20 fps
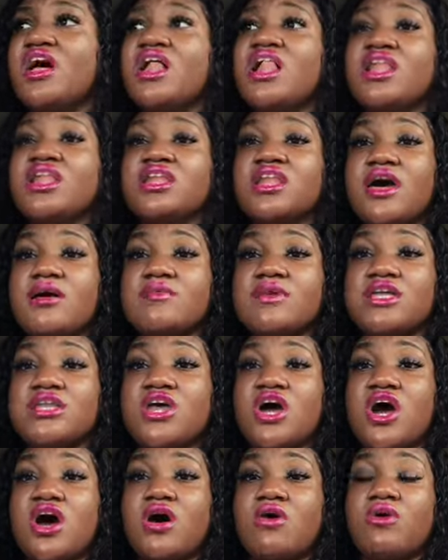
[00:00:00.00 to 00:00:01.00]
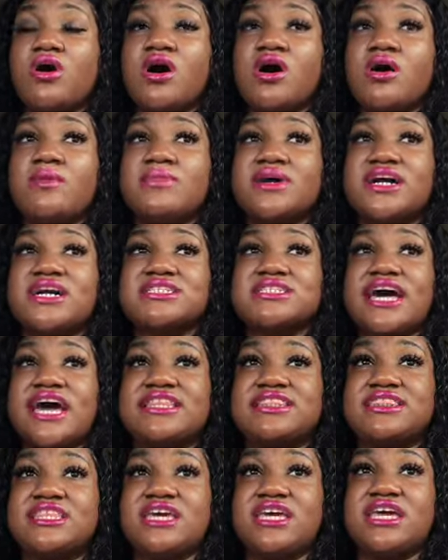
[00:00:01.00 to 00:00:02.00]
let me know, because
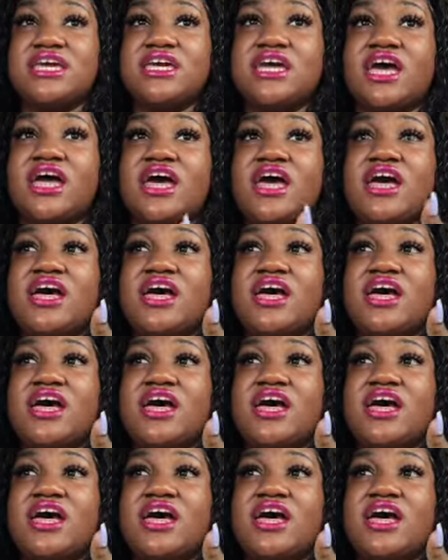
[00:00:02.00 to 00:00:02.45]
I think